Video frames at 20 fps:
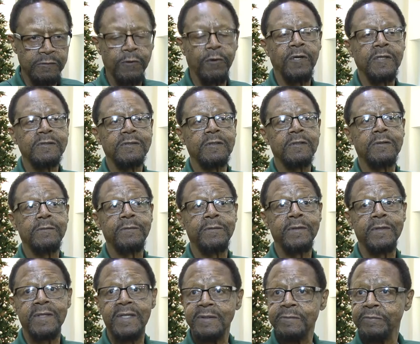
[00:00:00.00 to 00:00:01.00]
joy to the
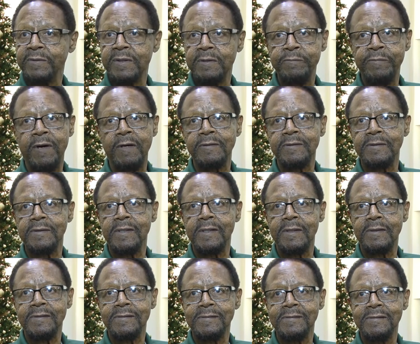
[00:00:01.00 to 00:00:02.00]
world, that's what he brought to
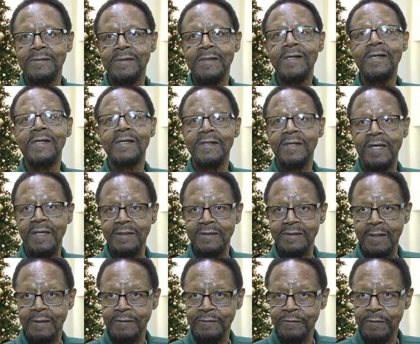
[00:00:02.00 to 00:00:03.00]
us. He's
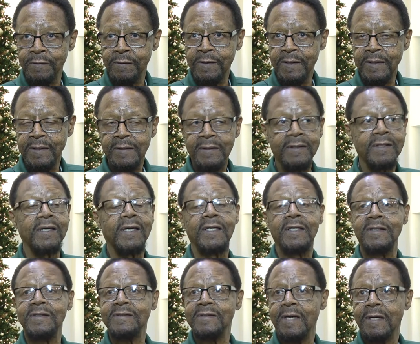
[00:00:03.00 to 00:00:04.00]
our joy and
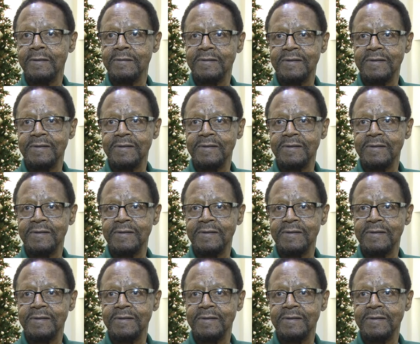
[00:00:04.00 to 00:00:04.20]
he's our